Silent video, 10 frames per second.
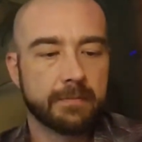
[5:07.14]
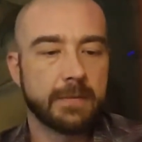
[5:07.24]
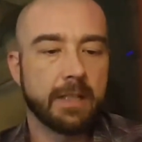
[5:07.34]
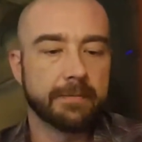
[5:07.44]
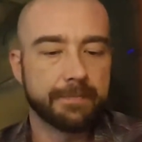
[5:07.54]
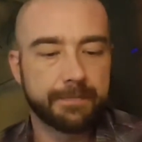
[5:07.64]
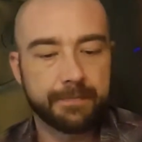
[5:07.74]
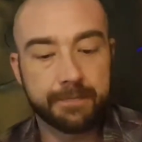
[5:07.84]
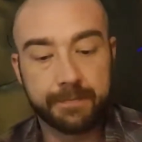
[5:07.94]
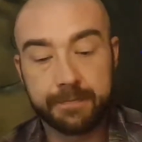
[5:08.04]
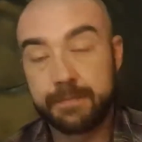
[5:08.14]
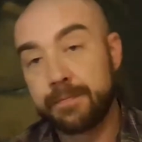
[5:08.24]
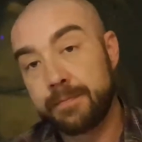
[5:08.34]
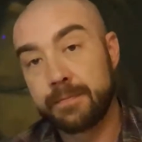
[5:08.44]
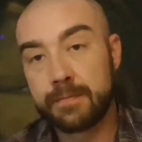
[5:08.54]
Yeah,
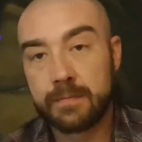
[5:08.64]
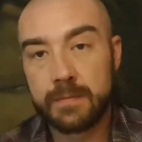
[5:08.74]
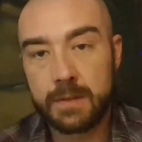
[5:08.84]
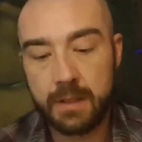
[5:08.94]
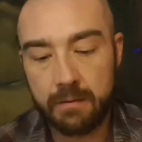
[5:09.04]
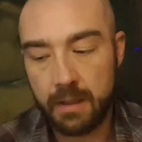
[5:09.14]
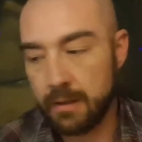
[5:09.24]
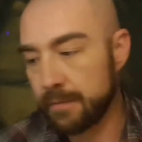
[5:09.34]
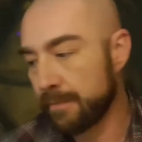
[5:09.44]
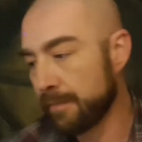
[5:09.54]
it's a good record.